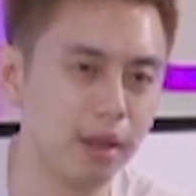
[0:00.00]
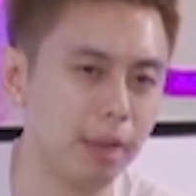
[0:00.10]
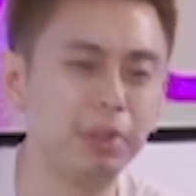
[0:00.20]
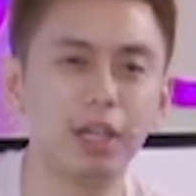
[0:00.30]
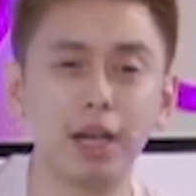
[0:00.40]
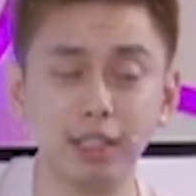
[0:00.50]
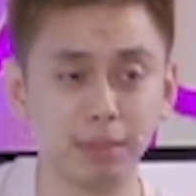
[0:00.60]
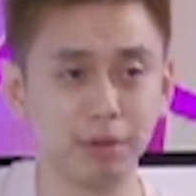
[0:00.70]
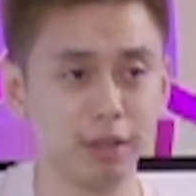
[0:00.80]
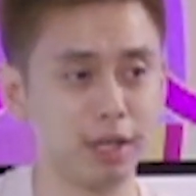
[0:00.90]
Let me tell you guys
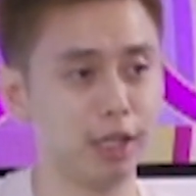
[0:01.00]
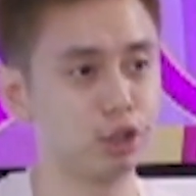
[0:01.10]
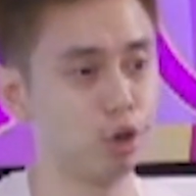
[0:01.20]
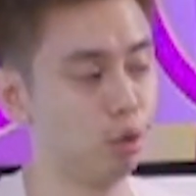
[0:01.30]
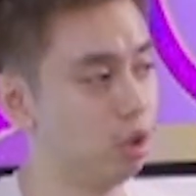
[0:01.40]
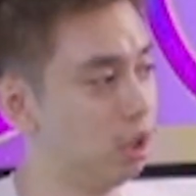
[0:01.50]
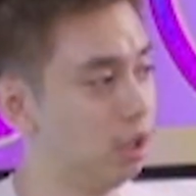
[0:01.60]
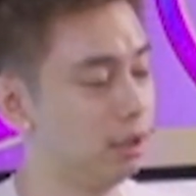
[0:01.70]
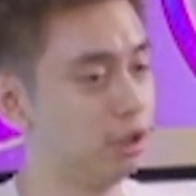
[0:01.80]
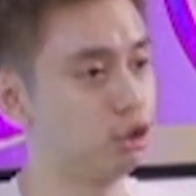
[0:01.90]
something, okay? So
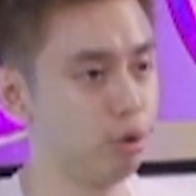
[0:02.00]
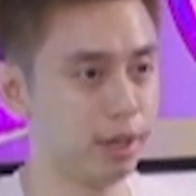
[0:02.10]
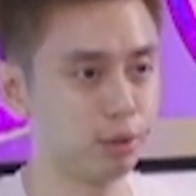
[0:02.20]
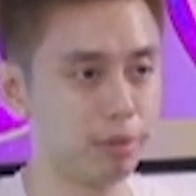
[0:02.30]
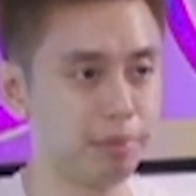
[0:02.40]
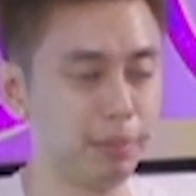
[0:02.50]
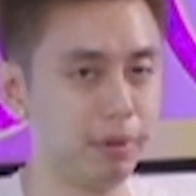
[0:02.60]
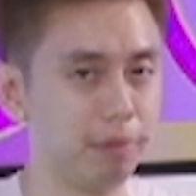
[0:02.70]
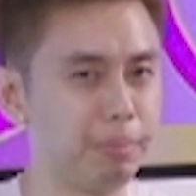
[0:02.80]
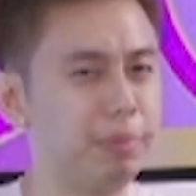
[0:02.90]
truth is, when
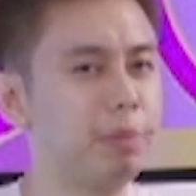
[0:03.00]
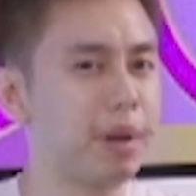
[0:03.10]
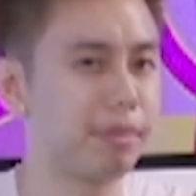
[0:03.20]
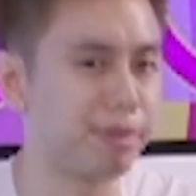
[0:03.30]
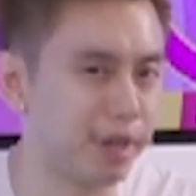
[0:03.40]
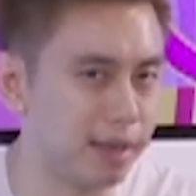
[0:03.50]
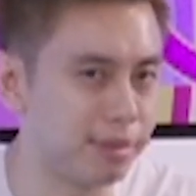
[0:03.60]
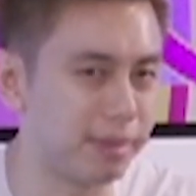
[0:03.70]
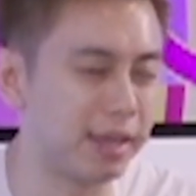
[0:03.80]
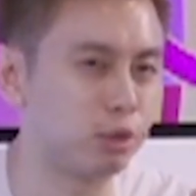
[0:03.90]
people might
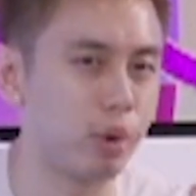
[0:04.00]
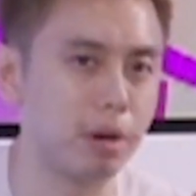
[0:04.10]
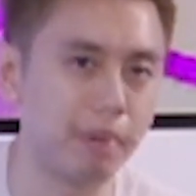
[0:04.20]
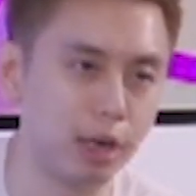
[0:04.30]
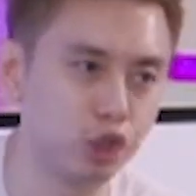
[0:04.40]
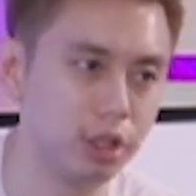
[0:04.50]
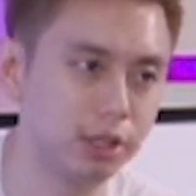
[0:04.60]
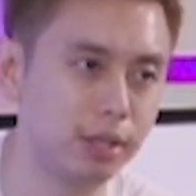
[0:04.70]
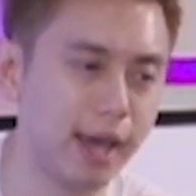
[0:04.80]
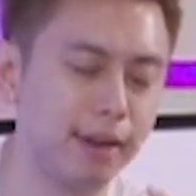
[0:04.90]
think that that's where the margin
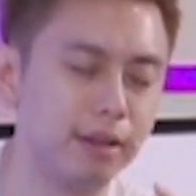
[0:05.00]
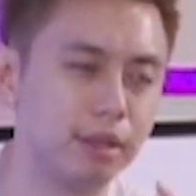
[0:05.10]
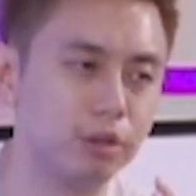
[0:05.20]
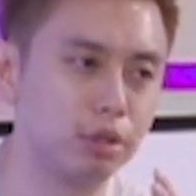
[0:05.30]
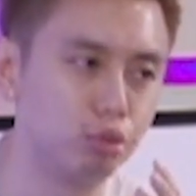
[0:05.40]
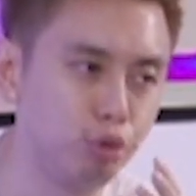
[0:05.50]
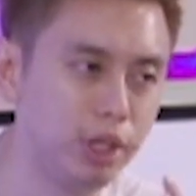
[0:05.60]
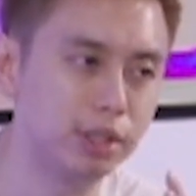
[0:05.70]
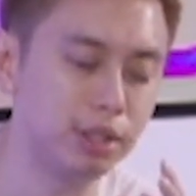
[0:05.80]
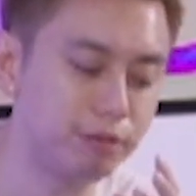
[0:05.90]
is, and the
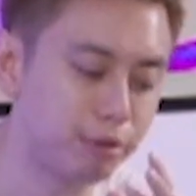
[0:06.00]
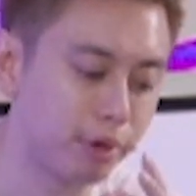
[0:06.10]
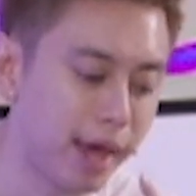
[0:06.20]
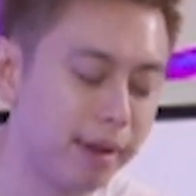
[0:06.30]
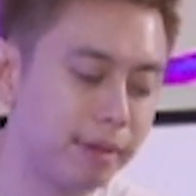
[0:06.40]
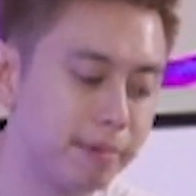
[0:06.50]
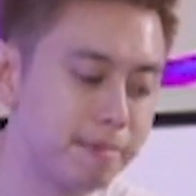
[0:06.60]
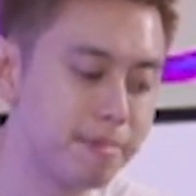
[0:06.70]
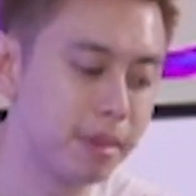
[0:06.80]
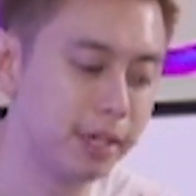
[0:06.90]
reason for that
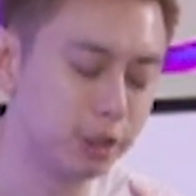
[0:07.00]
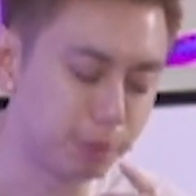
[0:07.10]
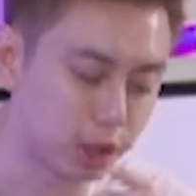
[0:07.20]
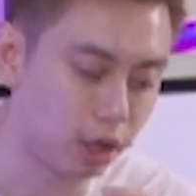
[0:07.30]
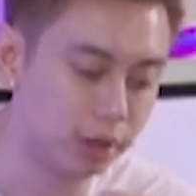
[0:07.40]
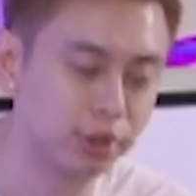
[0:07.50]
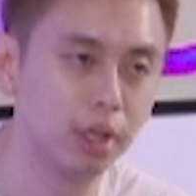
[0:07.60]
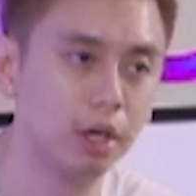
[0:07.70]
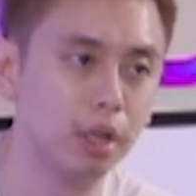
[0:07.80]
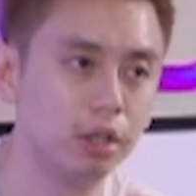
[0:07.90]
is because
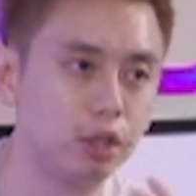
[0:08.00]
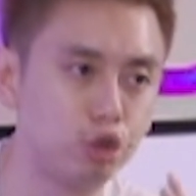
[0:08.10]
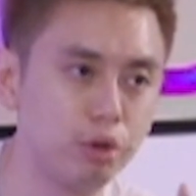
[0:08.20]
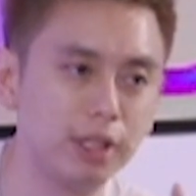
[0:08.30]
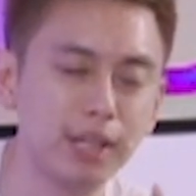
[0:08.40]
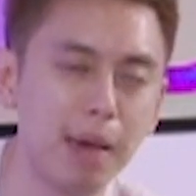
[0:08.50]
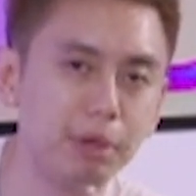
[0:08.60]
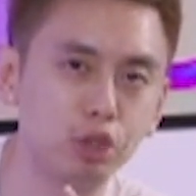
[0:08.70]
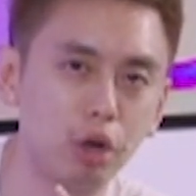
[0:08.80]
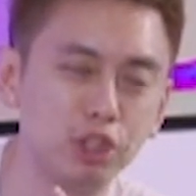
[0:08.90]
the truth is
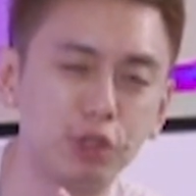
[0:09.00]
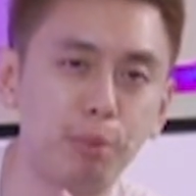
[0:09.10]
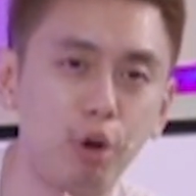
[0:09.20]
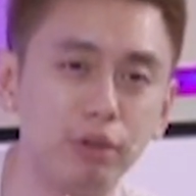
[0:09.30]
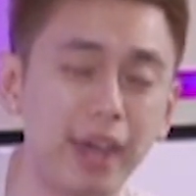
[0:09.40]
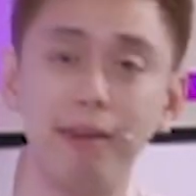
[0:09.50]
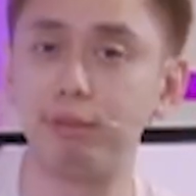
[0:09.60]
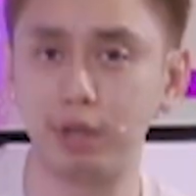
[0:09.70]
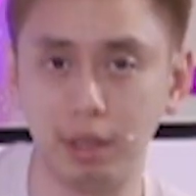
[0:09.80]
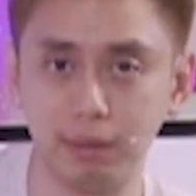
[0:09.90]
Amazon spoiled
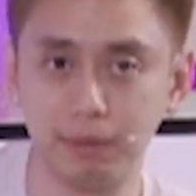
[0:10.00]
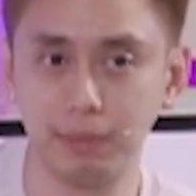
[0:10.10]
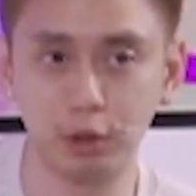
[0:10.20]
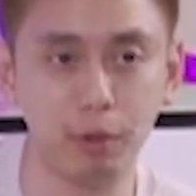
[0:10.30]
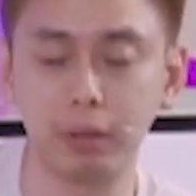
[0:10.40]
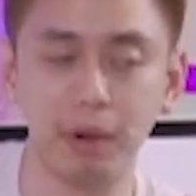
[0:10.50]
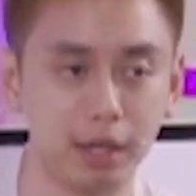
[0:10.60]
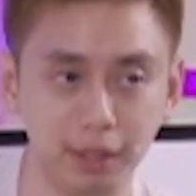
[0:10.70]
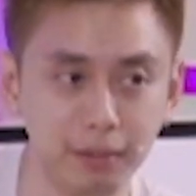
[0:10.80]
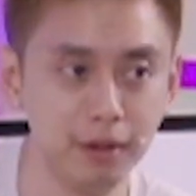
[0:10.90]
everything. They spoil the market.